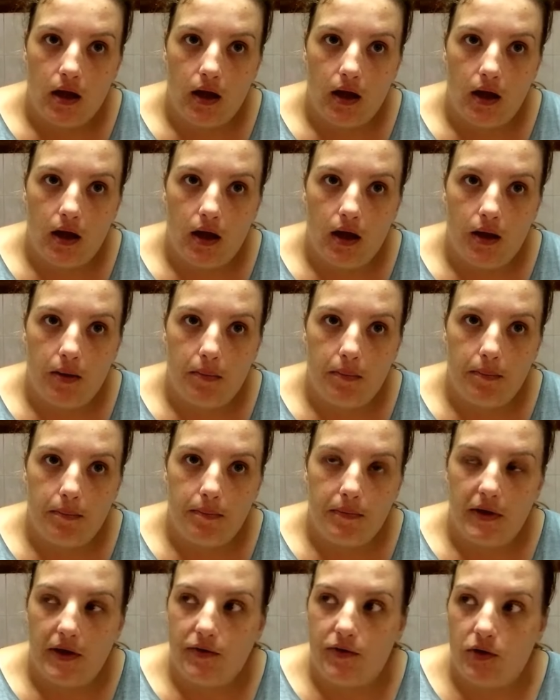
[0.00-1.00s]

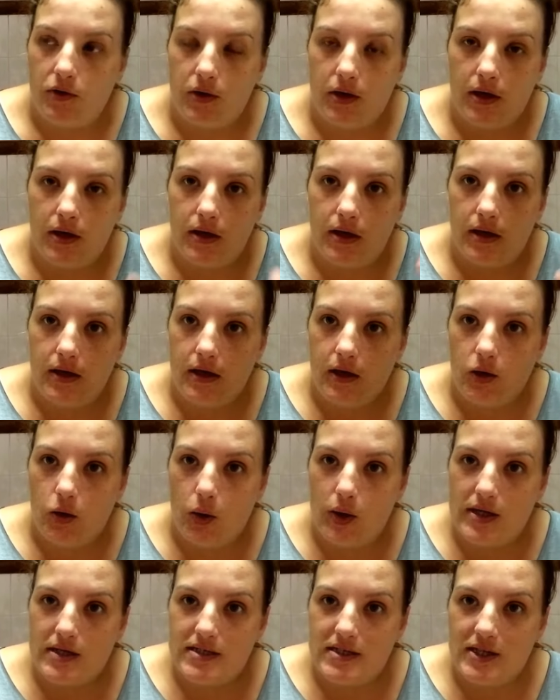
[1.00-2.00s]
If you hear any
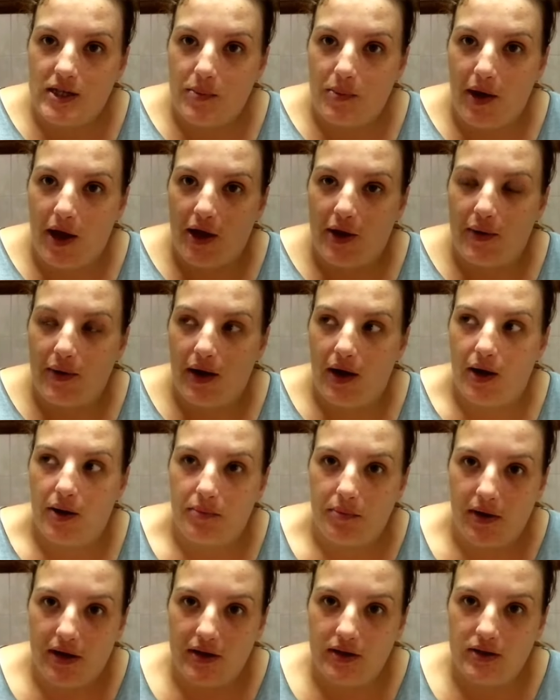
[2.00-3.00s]
noise in the
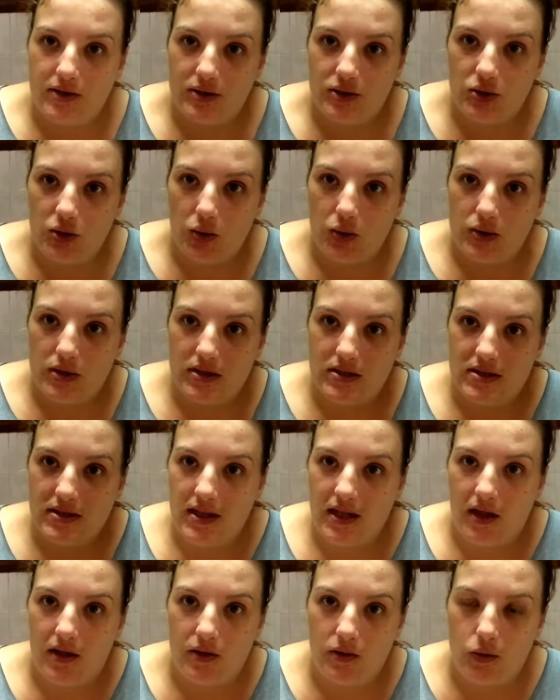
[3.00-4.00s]
background, my daughter's in
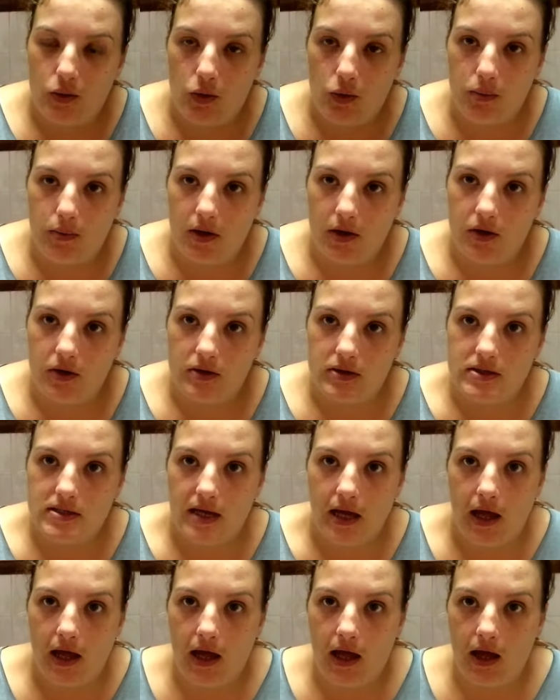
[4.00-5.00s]
the other room on her
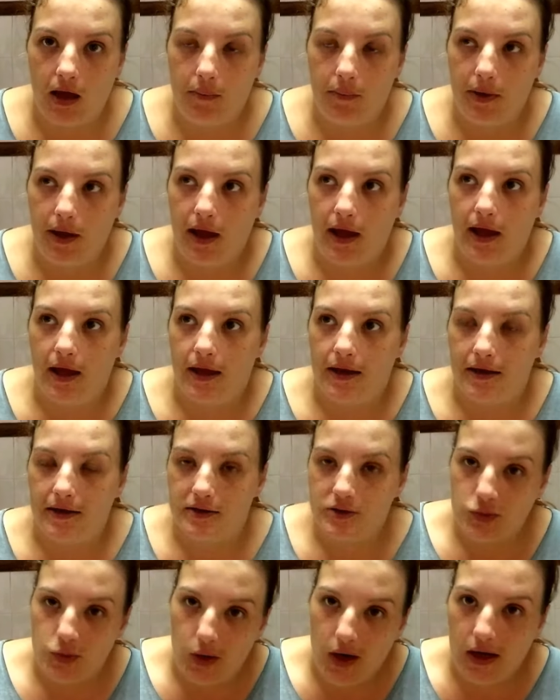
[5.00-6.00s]
tab and
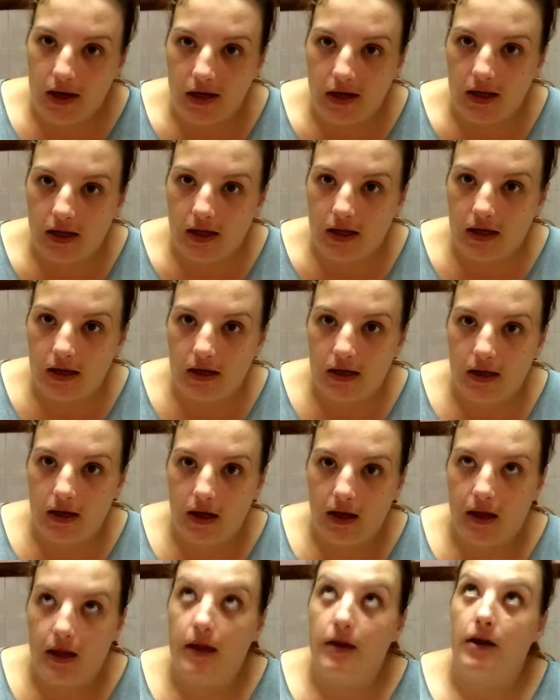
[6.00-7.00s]
it's raining
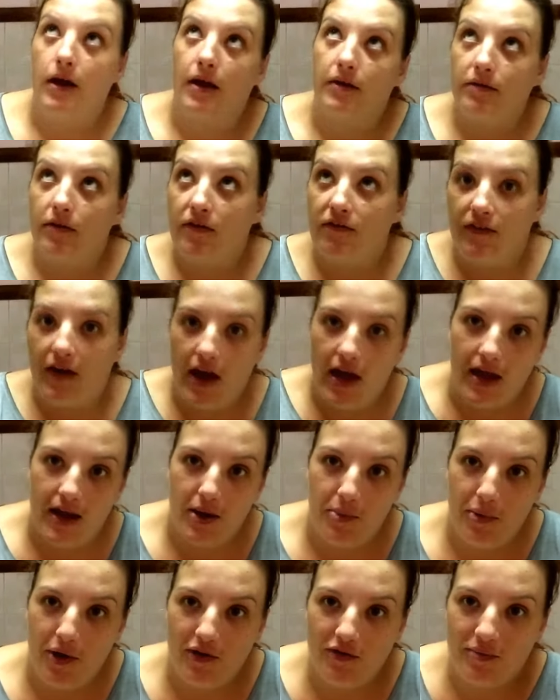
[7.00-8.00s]
and I have a fan
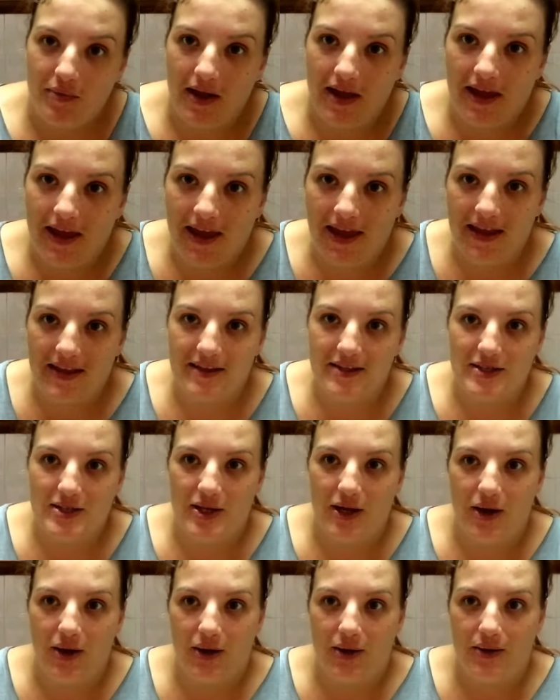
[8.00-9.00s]
above my head,
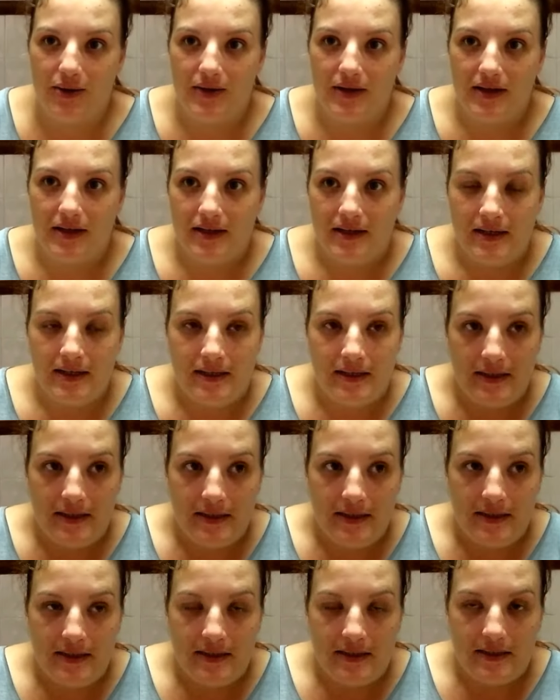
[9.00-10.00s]
so
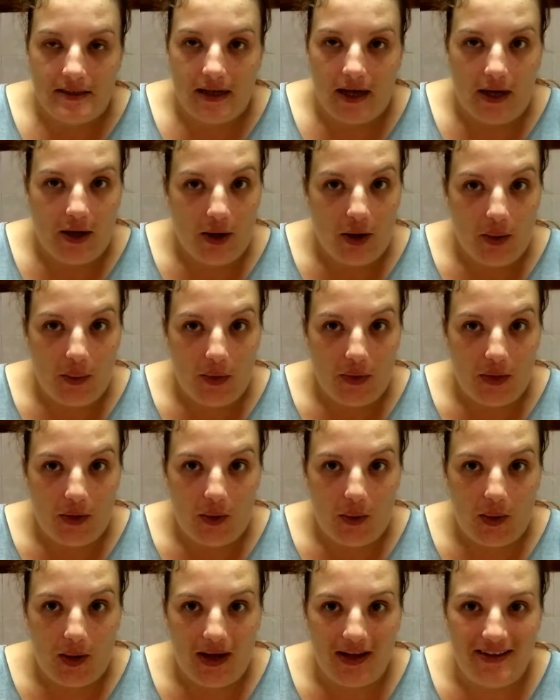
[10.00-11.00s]
I don't know what the
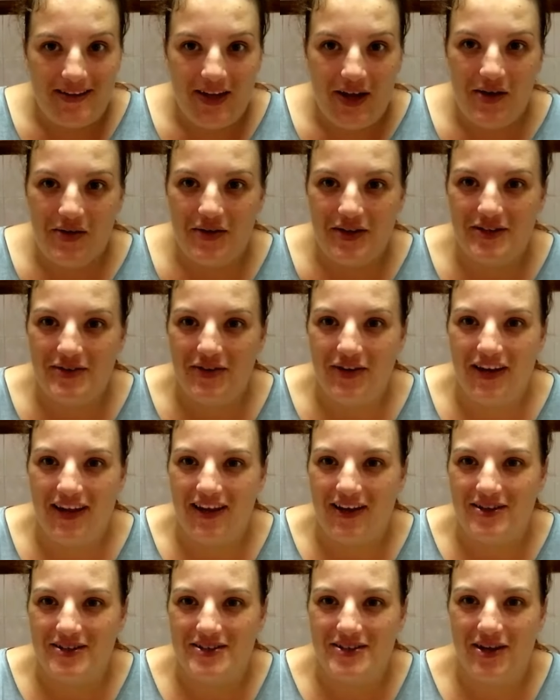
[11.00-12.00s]
quality of this
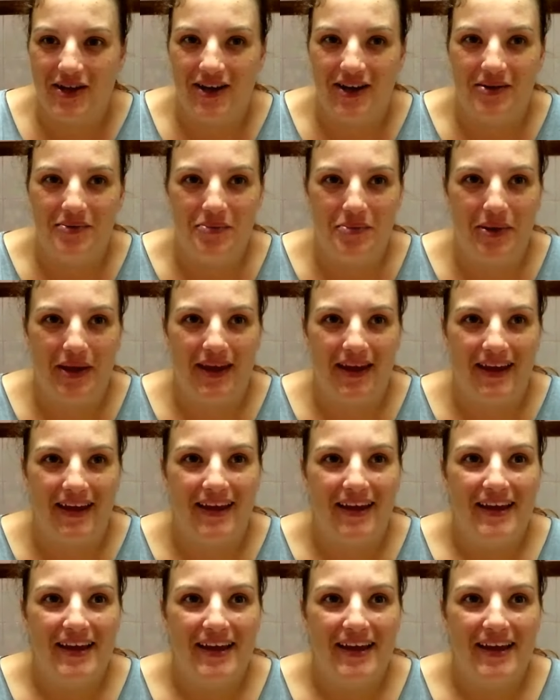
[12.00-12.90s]
video is gonna be.